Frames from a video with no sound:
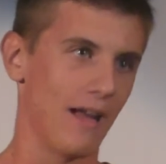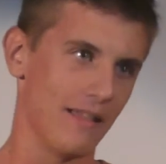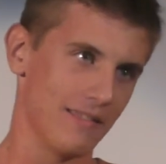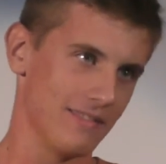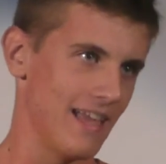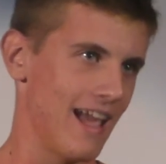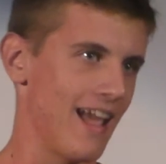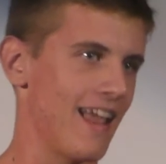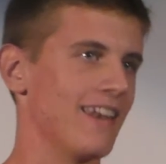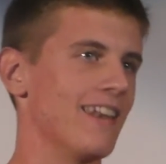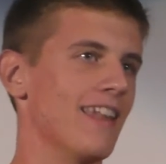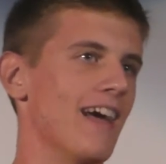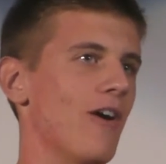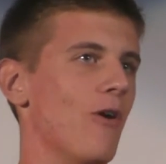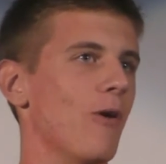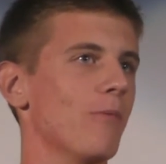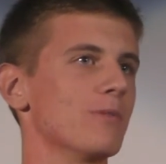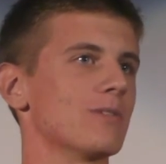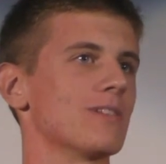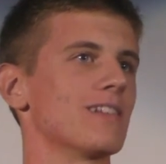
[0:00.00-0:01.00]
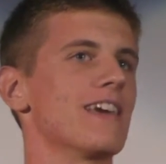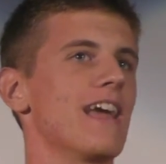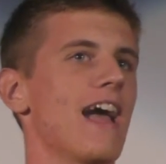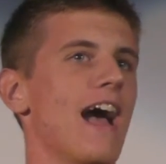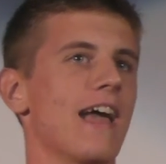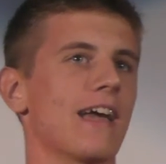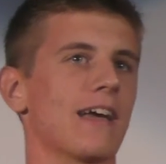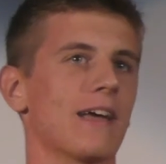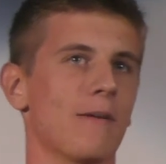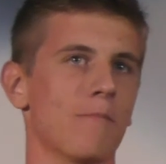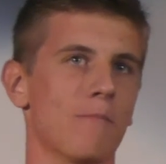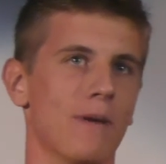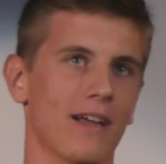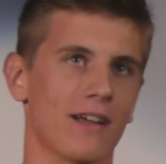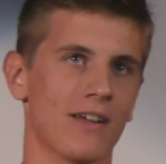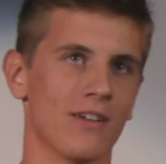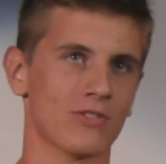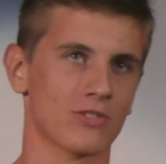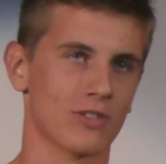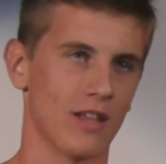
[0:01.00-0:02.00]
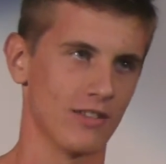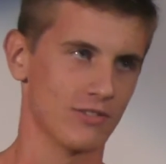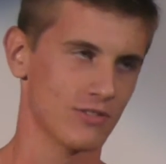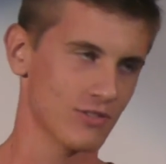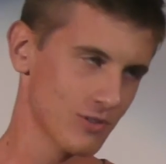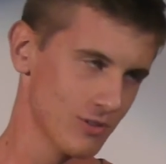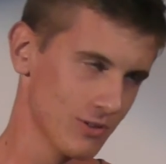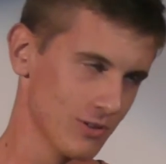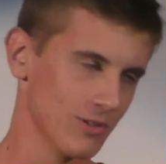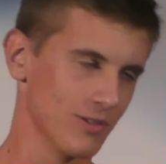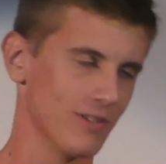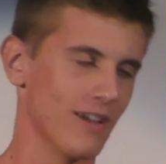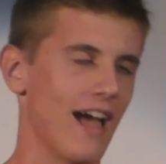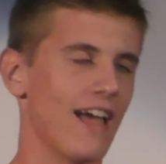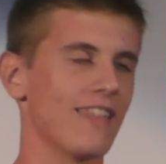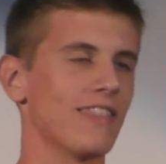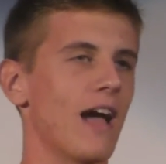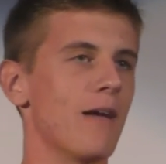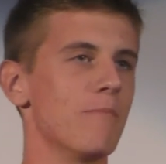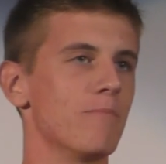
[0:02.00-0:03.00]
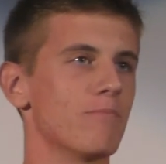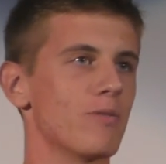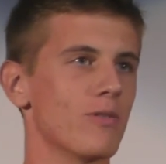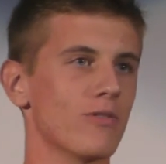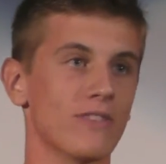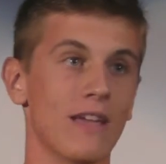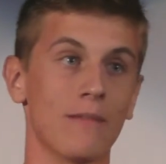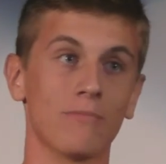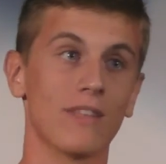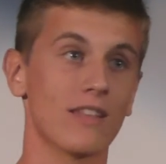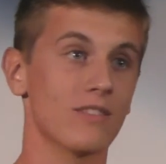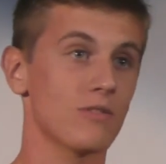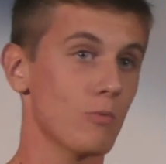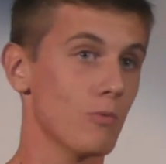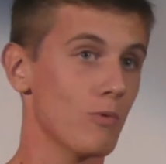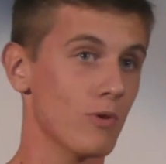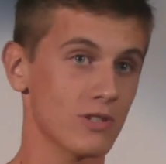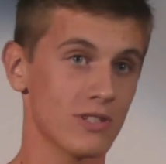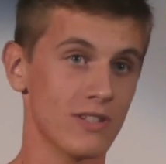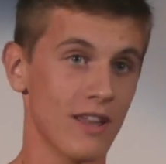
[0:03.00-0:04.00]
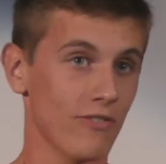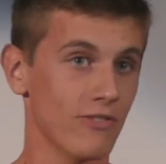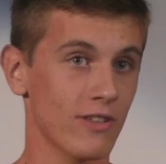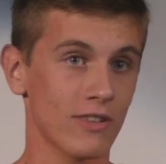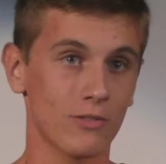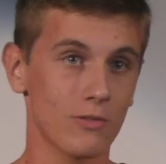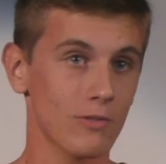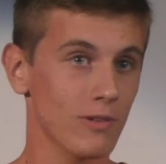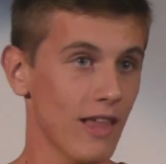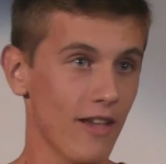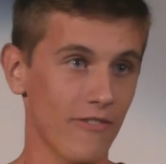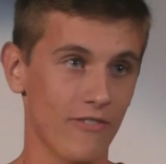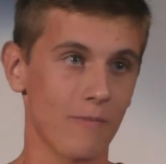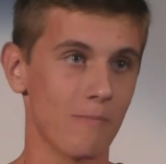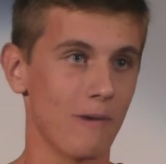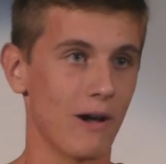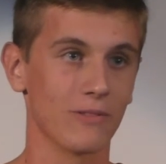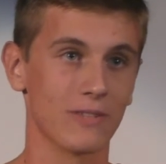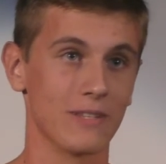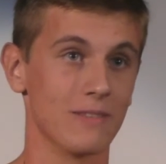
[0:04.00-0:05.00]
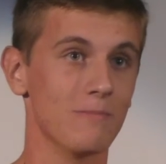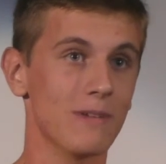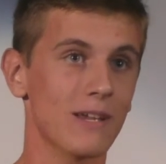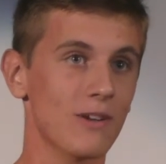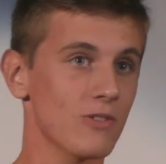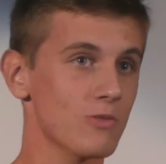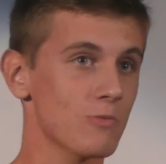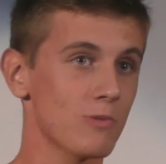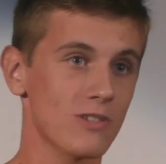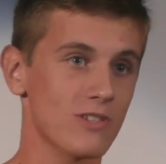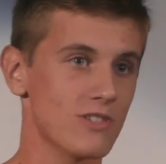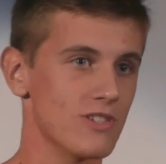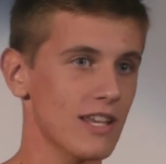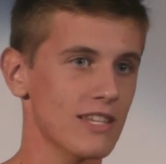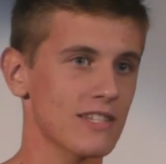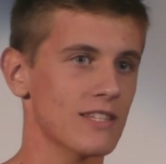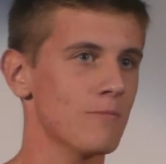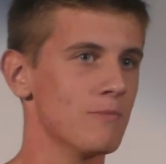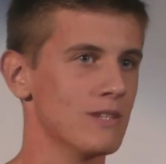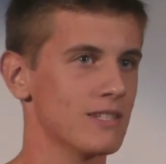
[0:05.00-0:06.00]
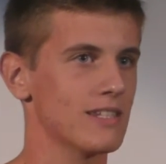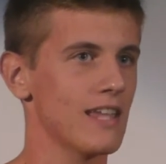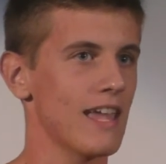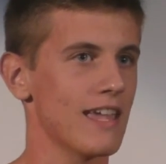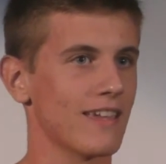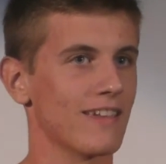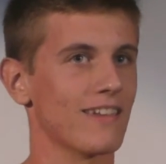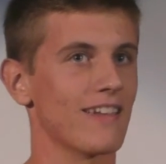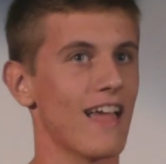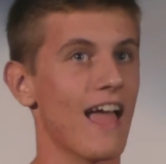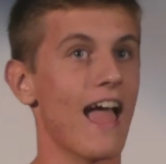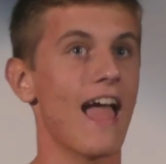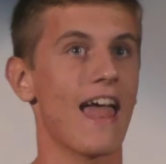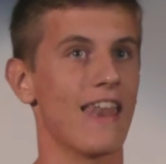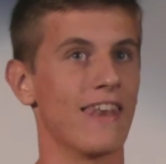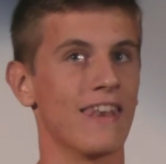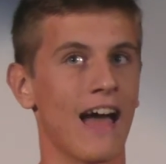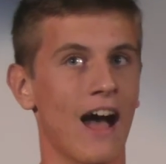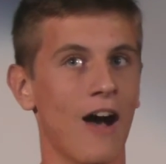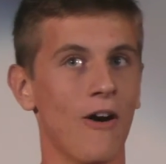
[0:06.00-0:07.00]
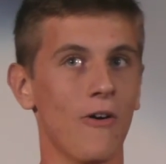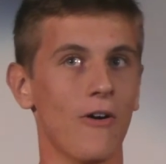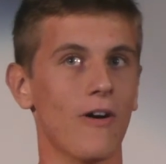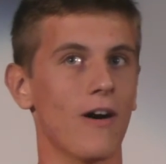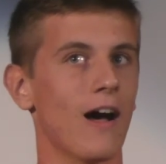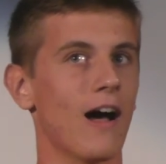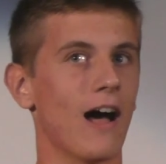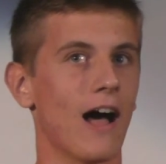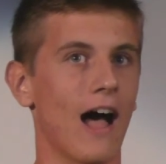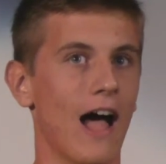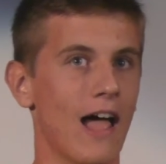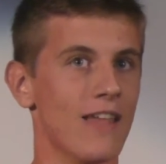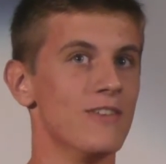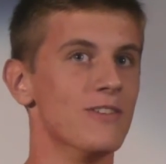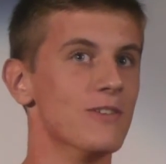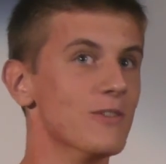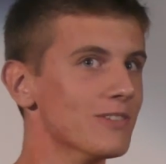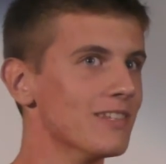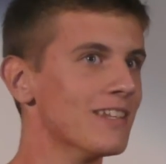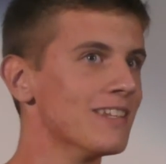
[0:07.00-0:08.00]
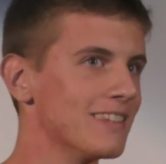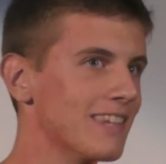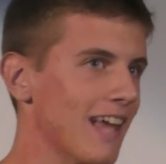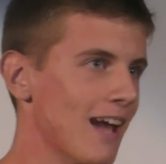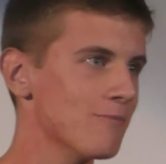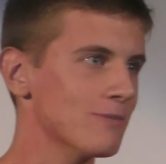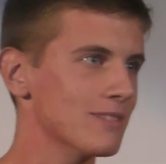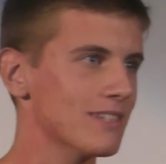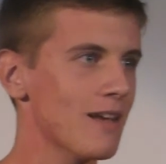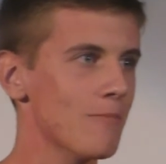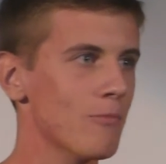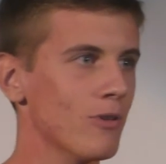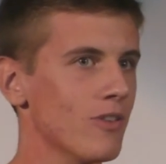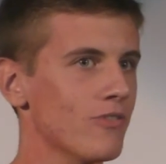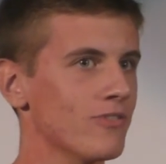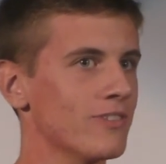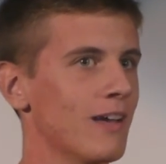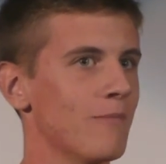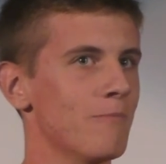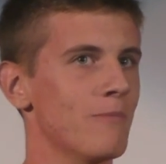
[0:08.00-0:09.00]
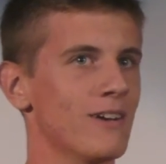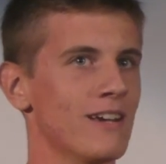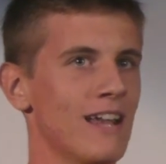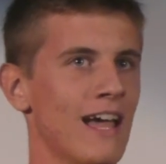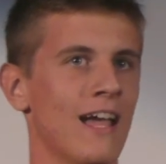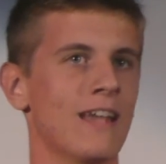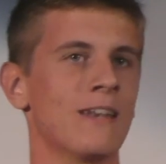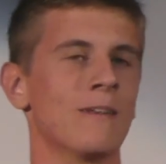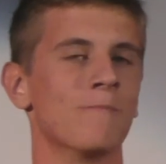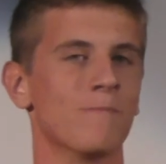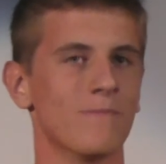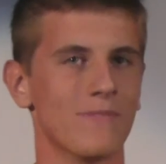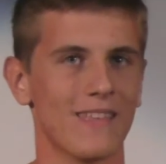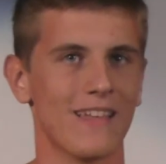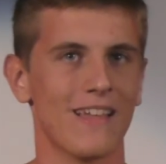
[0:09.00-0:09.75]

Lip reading: then obviously I came back at school and I proved them that was nothing to laugh about it, because it was just a mistake. And now I knew the times table of number 9.